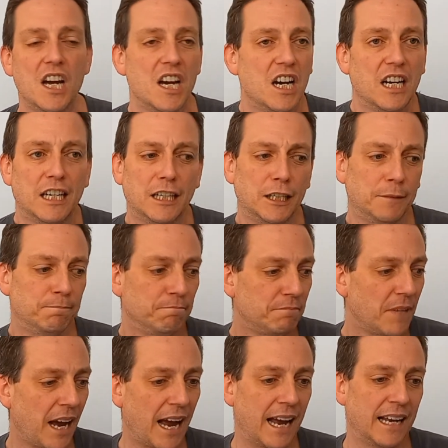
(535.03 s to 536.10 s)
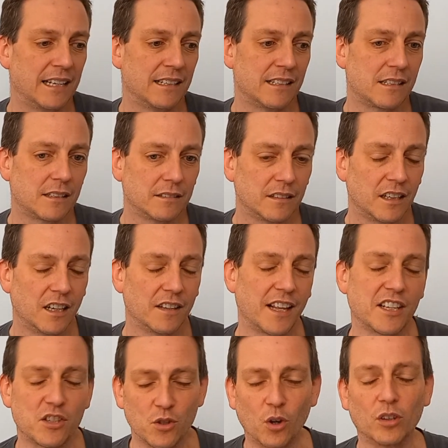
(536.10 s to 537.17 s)
And
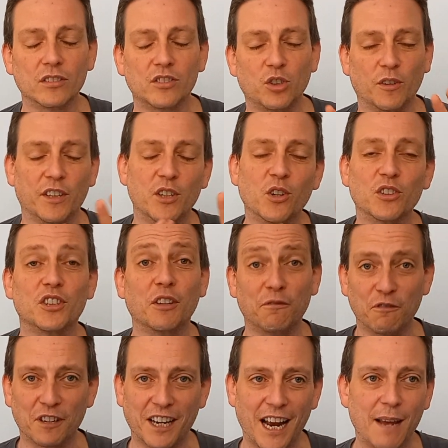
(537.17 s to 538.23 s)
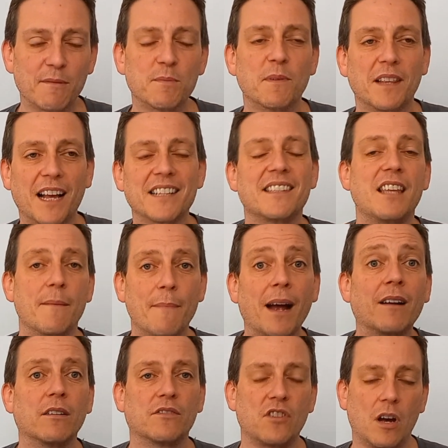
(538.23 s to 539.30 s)
that's not different games, but that's the
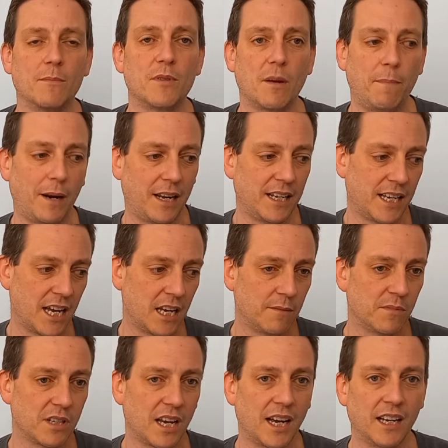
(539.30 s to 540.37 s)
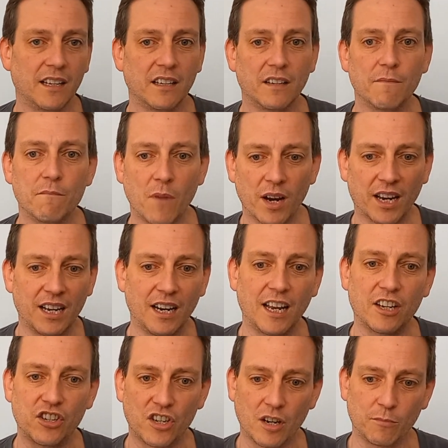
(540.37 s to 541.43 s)
amount of times I play games. And my
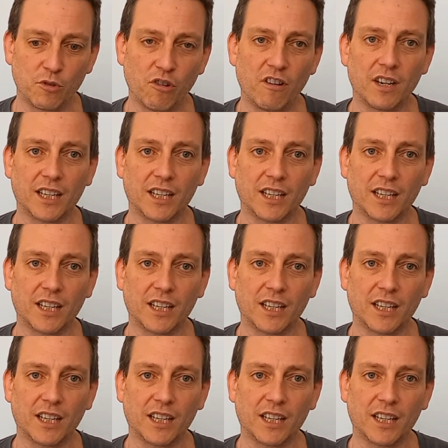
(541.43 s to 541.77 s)
collection, I'm trying to